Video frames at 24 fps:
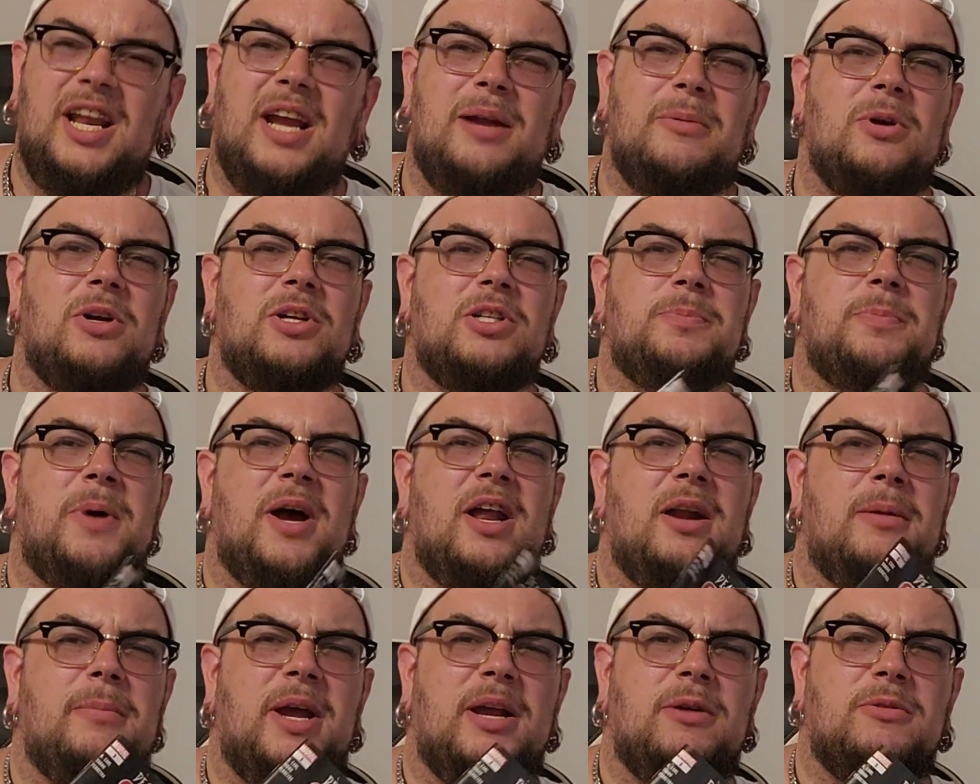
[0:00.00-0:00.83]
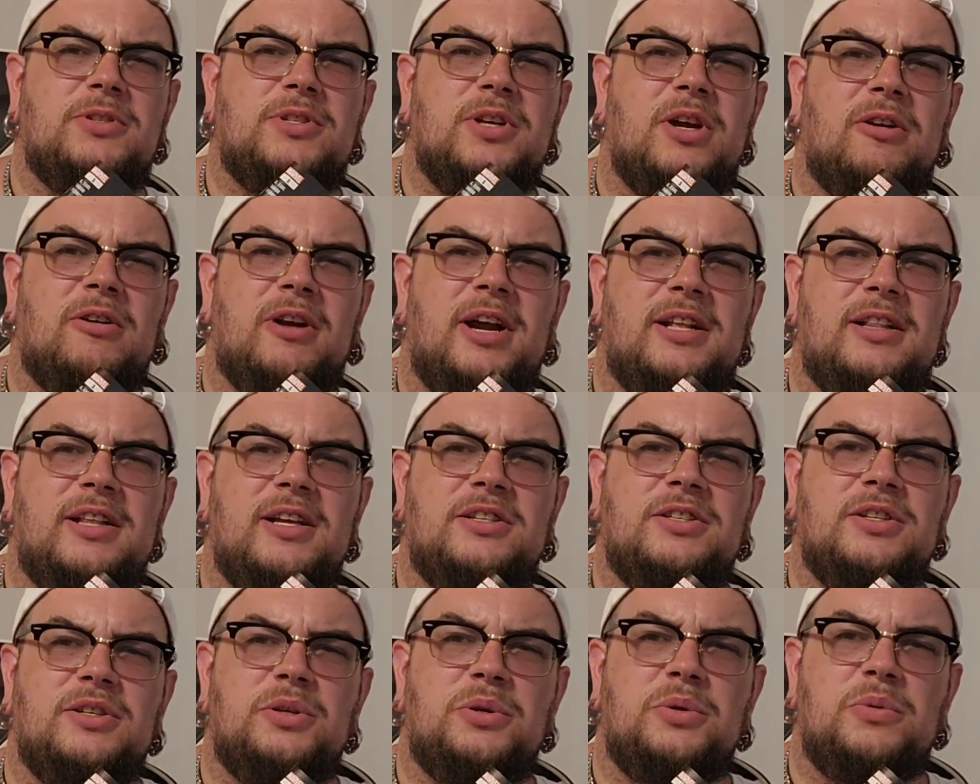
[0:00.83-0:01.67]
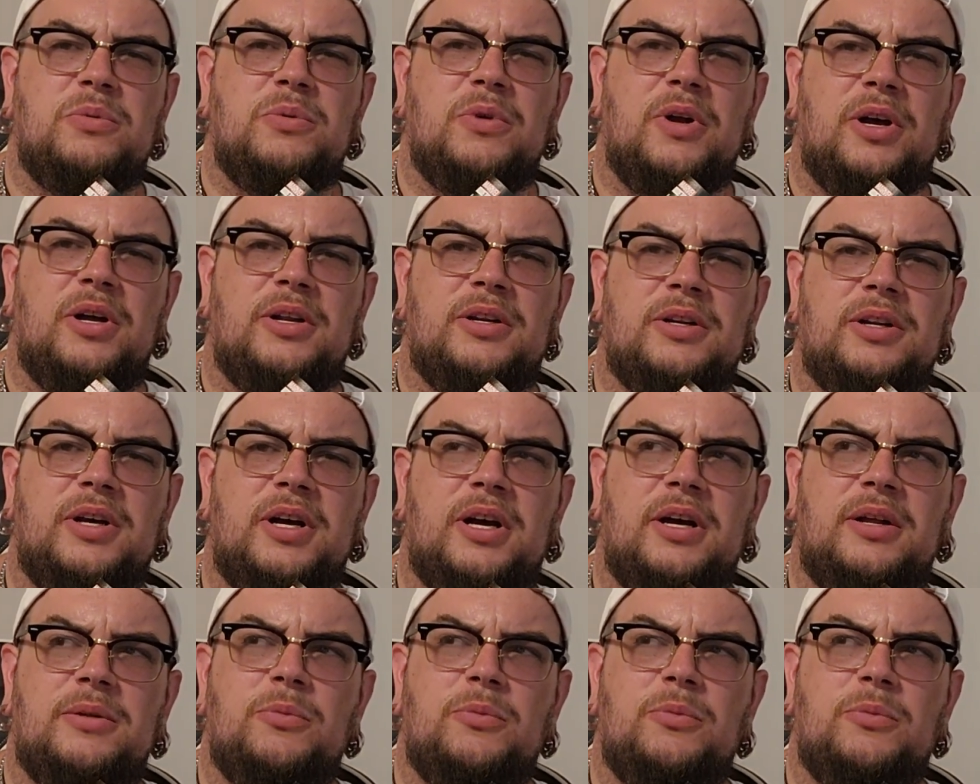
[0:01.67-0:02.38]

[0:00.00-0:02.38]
Neighborhood Spider-Man was alright. That's a new run.